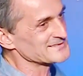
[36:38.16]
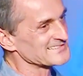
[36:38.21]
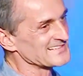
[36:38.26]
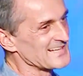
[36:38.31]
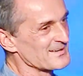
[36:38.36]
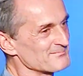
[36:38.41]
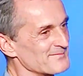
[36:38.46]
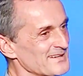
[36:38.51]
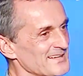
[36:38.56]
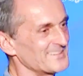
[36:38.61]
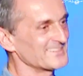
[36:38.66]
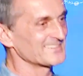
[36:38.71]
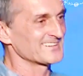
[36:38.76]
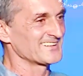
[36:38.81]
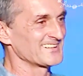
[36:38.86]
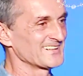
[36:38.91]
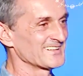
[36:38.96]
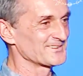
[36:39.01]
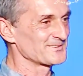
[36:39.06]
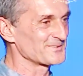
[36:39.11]
slumber,
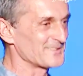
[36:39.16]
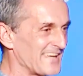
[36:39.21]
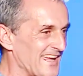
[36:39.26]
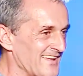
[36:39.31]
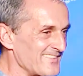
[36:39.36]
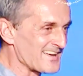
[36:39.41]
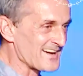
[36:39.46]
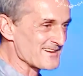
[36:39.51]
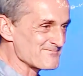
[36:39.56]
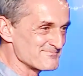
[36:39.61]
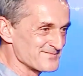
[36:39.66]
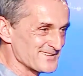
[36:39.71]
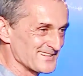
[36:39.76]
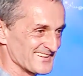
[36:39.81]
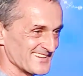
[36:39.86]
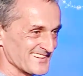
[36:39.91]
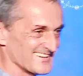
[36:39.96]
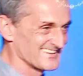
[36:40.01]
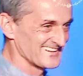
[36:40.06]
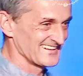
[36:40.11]
to get up.
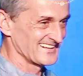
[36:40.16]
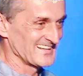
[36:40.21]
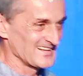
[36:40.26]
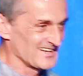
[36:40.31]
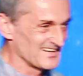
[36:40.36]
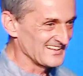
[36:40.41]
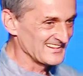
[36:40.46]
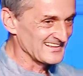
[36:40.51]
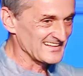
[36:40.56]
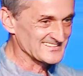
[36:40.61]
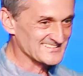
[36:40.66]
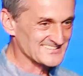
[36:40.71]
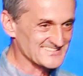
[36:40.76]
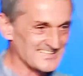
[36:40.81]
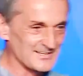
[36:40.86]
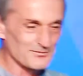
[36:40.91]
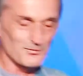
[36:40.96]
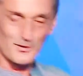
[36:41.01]
Let's see